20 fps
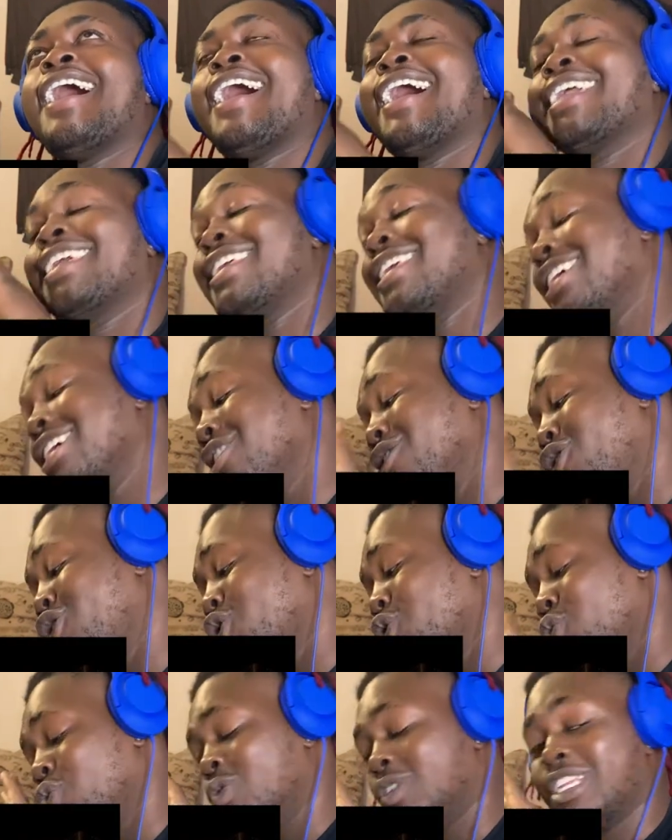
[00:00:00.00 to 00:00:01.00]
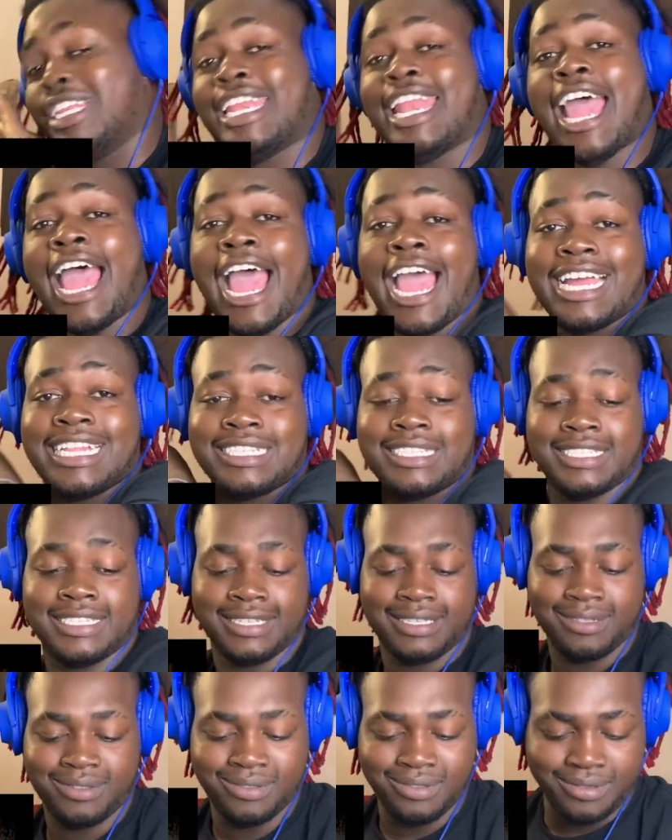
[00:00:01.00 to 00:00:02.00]
I kid you not.
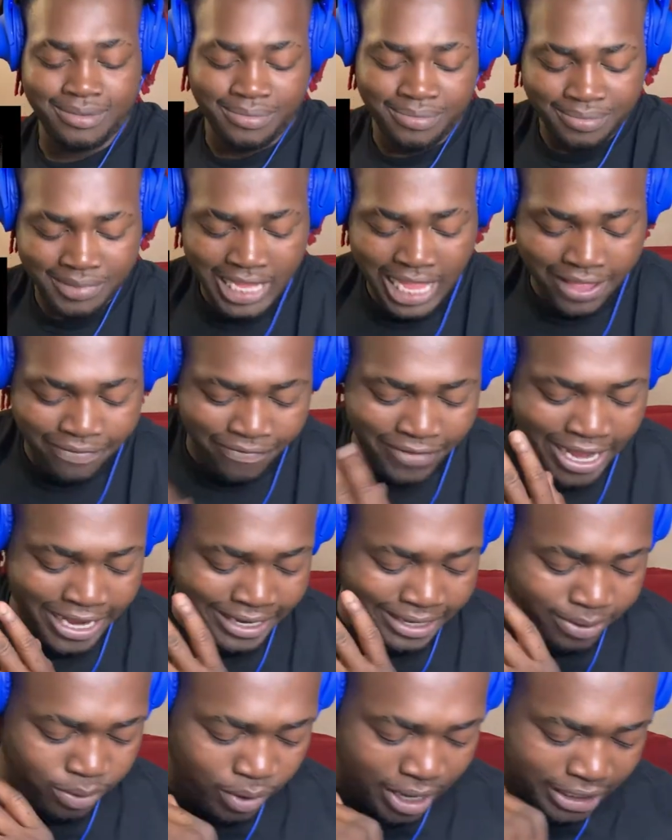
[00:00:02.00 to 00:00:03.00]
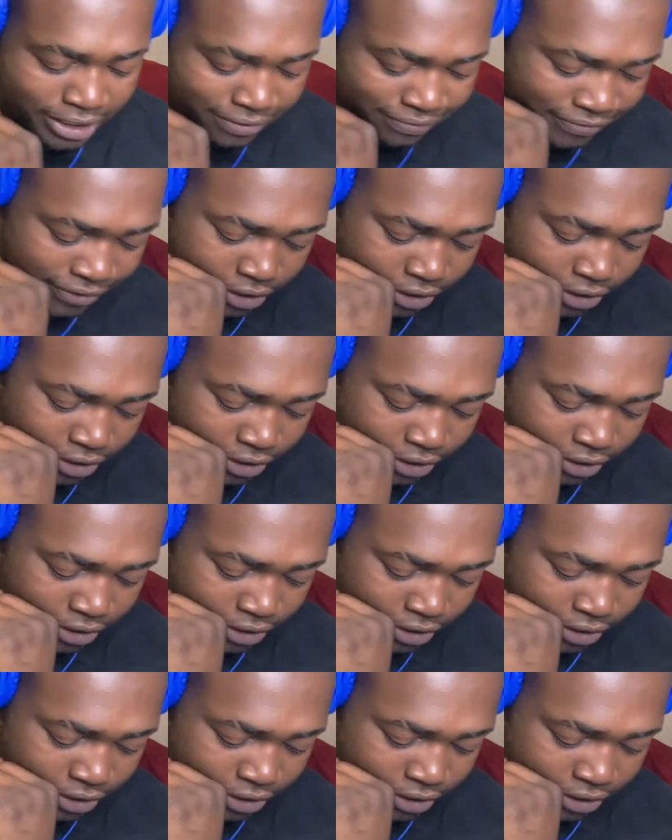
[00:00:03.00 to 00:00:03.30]
If I didn't watch a